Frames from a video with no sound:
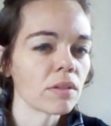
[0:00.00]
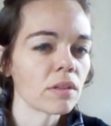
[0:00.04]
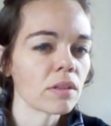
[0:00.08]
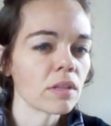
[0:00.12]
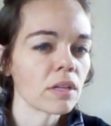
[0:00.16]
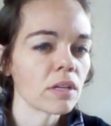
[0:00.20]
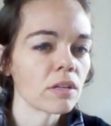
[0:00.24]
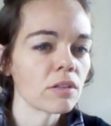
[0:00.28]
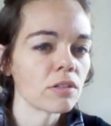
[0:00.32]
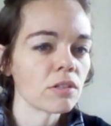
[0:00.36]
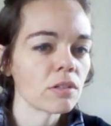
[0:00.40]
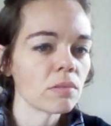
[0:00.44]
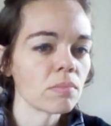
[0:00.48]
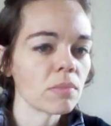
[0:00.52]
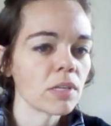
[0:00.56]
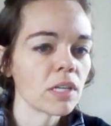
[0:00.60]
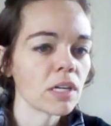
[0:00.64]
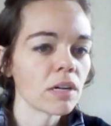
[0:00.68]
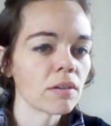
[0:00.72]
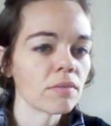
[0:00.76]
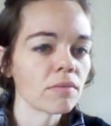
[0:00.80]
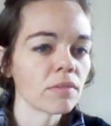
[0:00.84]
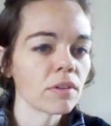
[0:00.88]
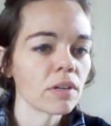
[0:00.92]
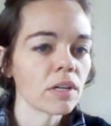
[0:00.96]
that they should be
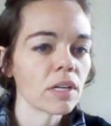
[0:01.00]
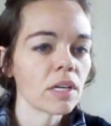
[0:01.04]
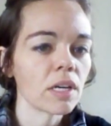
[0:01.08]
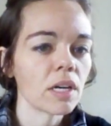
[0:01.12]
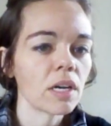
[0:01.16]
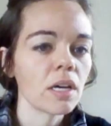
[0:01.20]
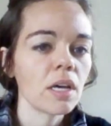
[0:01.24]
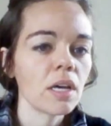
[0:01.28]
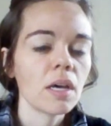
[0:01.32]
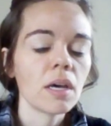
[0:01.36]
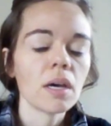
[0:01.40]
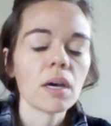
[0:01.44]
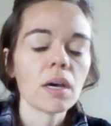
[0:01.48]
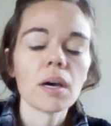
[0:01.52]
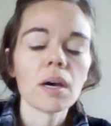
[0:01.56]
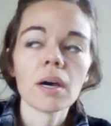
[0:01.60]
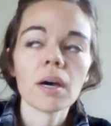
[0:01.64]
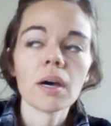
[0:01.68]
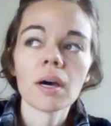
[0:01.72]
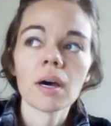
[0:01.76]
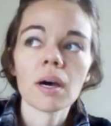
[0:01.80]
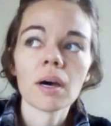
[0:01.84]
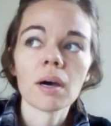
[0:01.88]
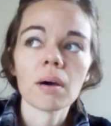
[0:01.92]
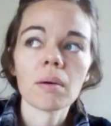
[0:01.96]
covering,
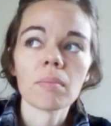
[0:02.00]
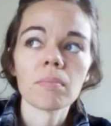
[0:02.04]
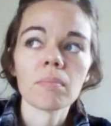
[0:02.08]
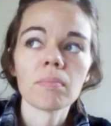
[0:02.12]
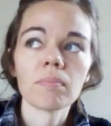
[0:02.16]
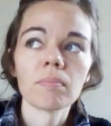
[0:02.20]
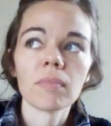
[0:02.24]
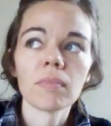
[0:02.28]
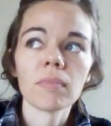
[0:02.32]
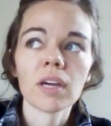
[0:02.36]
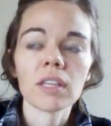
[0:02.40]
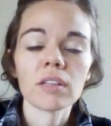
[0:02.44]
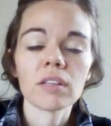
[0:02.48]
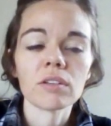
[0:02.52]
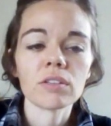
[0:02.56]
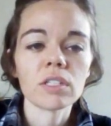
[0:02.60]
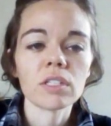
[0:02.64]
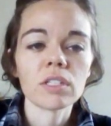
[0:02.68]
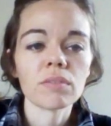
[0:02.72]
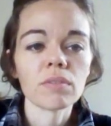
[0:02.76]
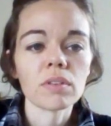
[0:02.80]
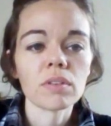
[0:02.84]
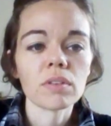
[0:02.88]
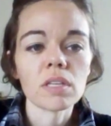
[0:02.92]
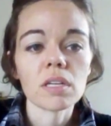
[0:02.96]
and there's
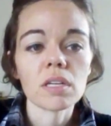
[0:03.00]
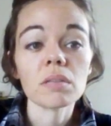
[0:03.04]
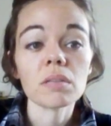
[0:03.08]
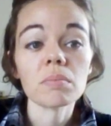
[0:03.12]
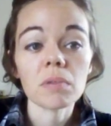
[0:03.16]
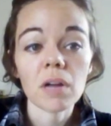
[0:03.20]
different things.